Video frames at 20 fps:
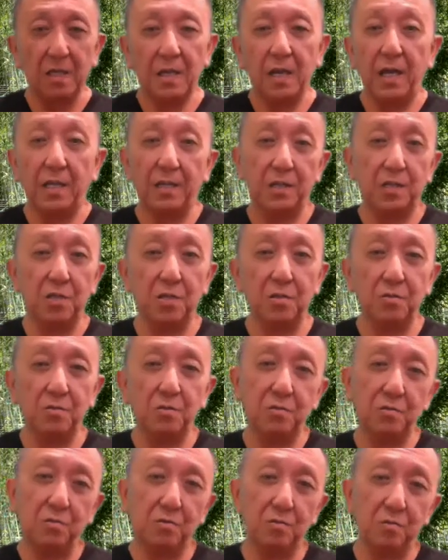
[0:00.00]
until
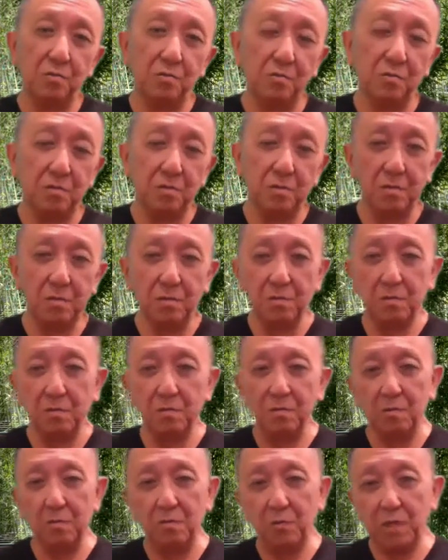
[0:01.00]

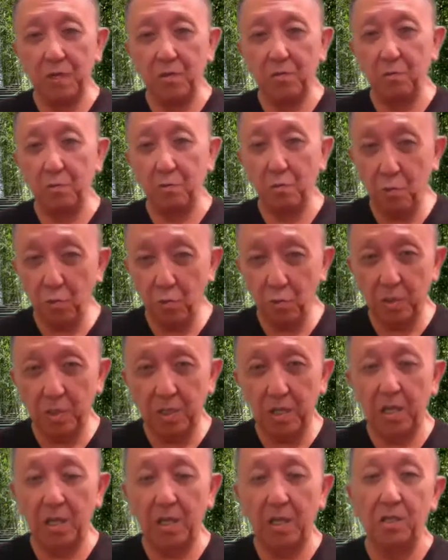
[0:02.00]
when you lose
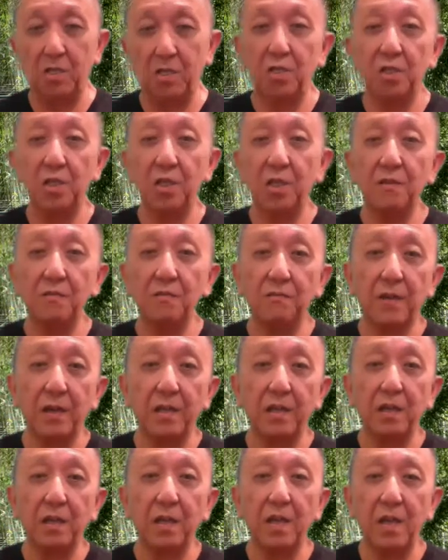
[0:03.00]
that energy, then you
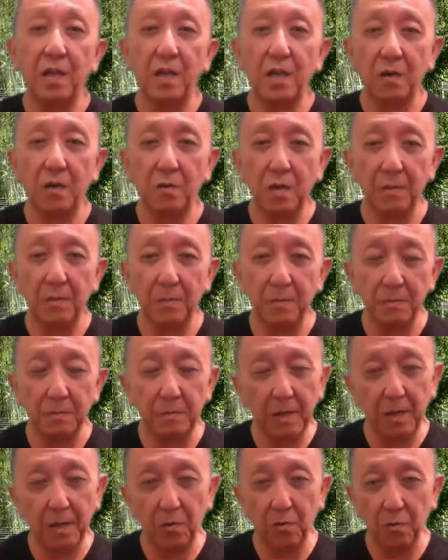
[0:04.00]
find that, hey, how come
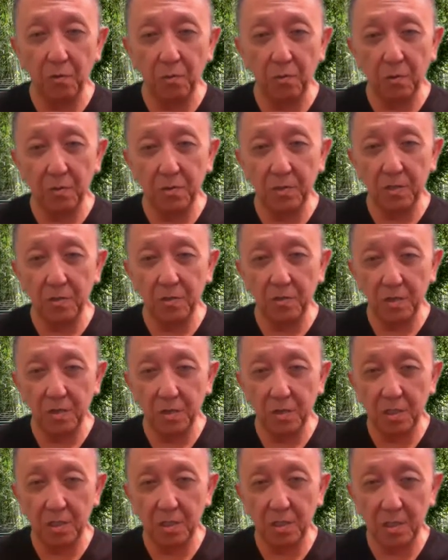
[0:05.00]
my whole body
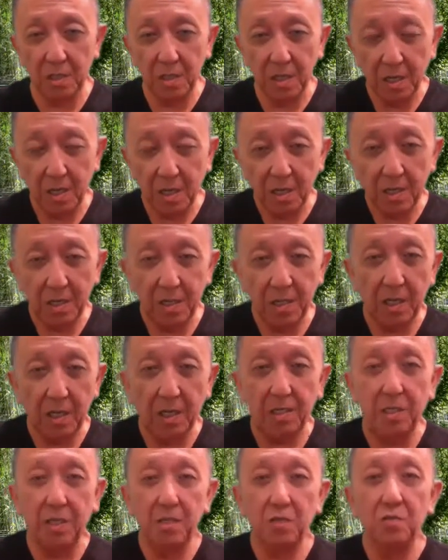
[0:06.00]
structure is
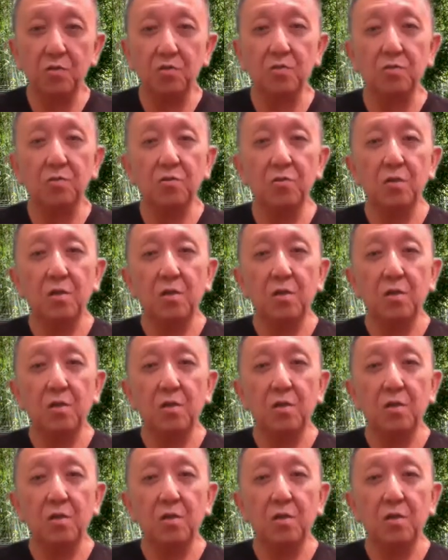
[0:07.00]
starting to